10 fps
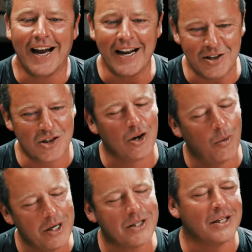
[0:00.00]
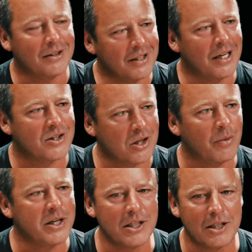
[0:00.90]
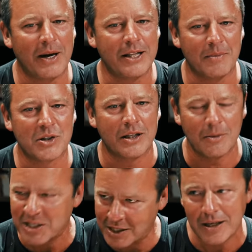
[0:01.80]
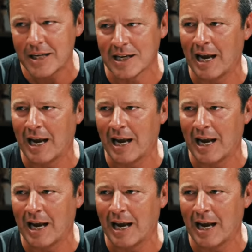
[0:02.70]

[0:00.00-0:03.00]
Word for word: it's so easy. It's so easy to make that mistake. The mistake is